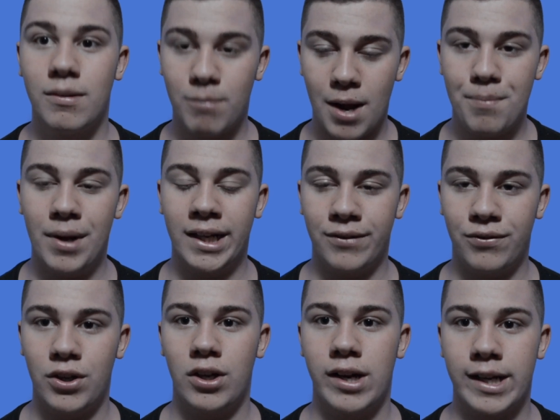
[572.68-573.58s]
my best
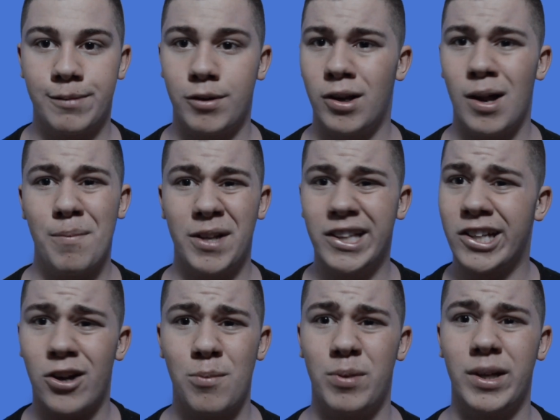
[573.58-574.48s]
for you guys because I've been
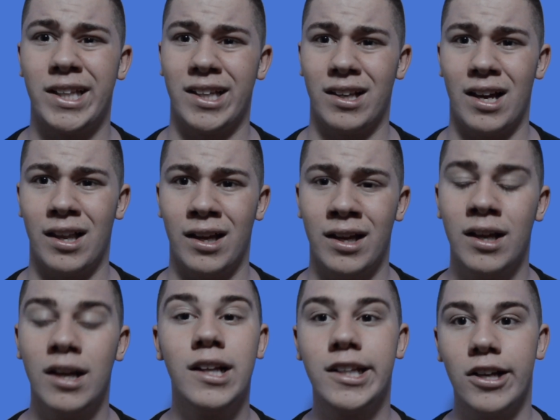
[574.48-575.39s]
so busy lately.
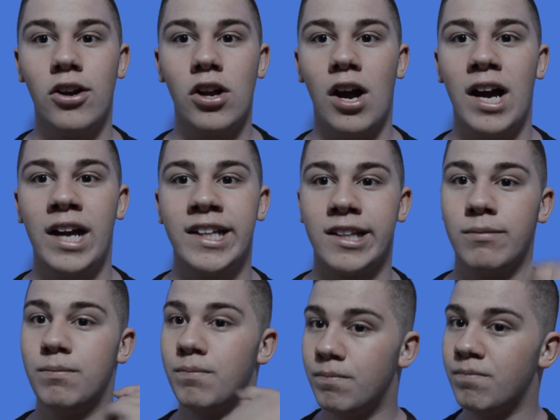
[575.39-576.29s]
So guys,
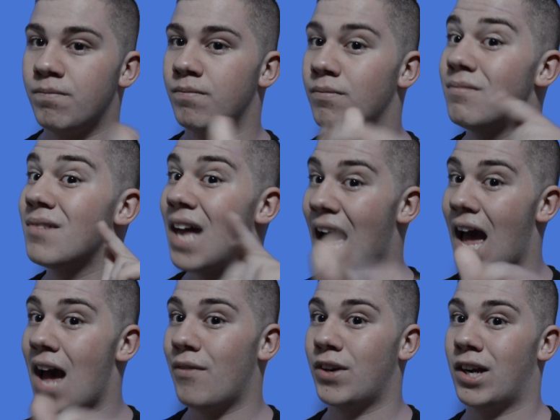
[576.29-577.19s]

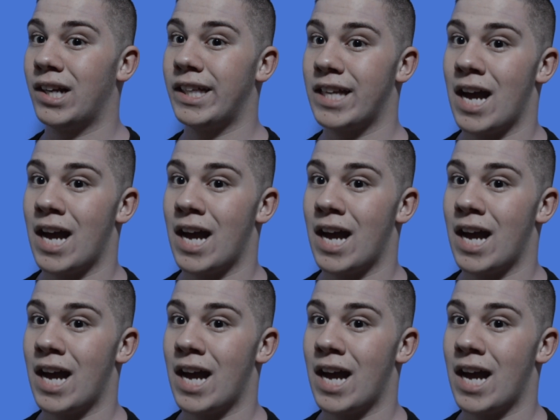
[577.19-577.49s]
have a nice